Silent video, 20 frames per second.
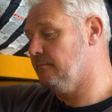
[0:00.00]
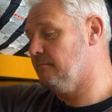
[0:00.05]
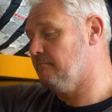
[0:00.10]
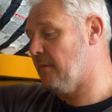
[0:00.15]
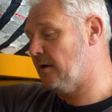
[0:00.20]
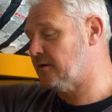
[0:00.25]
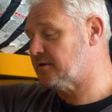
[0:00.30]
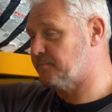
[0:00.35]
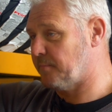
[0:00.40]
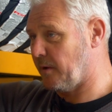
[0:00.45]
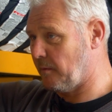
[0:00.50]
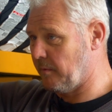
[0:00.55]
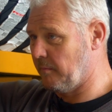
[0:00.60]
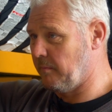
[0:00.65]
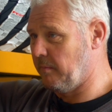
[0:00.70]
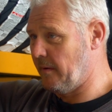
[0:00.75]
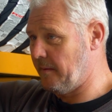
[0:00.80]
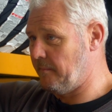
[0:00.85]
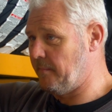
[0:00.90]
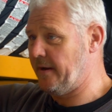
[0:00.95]
most
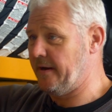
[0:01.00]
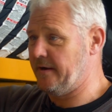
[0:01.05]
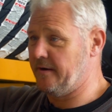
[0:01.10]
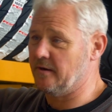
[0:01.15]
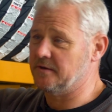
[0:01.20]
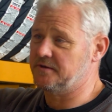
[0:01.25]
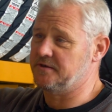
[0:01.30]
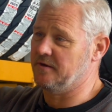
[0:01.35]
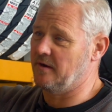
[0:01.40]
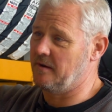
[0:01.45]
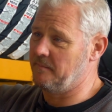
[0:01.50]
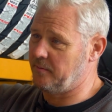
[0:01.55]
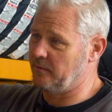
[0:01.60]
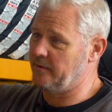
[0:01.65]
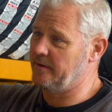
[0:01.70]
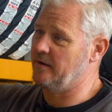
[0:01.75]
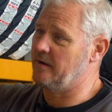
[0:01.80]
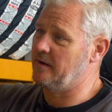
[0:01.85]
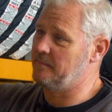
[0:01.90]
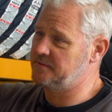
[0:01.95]
probably be,
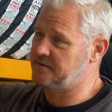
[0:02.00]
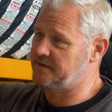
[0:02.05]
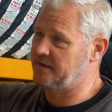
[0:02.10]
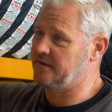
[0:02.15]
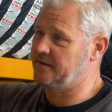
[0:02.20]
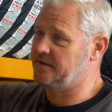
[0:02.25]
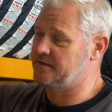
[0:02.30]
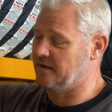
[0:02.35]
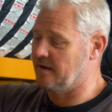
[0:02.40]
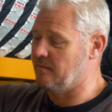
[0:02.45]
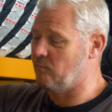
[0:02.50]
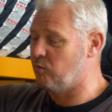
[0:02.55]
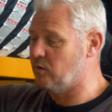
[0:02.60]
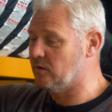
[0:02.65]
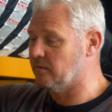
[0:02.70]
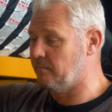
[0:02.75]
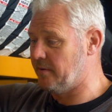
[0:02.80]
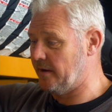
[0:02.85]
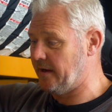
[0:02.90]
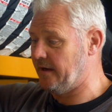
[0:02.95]
99.9% of the time,
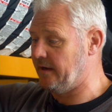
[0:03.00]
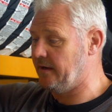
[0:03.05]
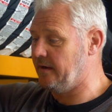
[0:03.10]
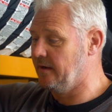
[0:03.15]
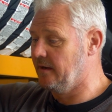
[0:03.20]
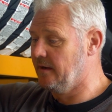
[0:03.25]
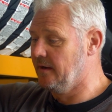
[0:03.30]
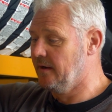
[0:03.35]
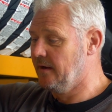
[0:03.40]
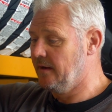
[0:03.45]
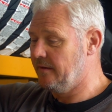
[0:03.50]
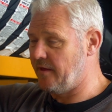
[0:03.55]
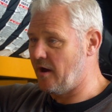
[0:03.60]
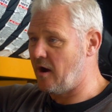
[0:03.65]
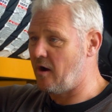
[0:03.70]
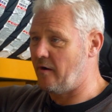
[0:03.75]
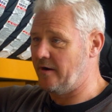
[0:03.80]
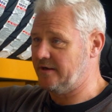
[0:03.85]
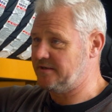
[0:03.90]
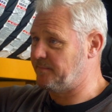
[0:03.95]
will be the
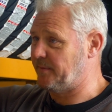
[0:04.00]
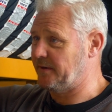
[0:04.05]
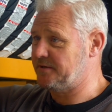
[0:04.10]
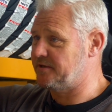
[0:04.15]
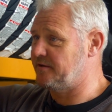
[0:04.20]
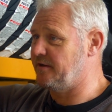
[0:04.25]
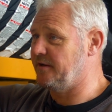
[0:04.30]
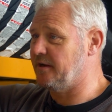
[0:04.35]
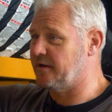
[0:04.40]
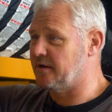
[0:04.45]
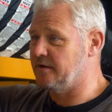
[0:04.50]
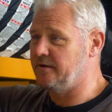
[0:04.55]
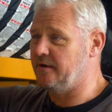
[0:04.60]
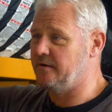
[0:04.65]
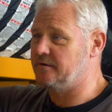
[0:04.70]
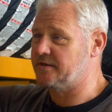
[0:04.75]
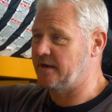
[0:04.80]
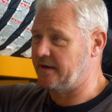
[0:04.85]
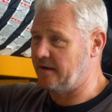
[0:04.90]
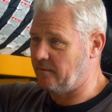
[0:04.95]
highest pressure that you can
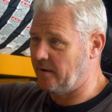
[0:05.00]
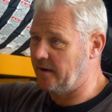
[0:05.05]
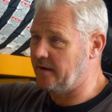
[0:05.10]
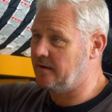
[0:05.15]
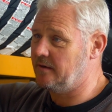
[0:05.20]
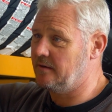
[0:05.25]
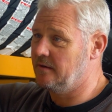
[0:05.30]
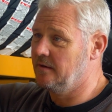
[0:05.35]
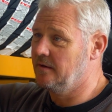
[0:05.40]
use anyway,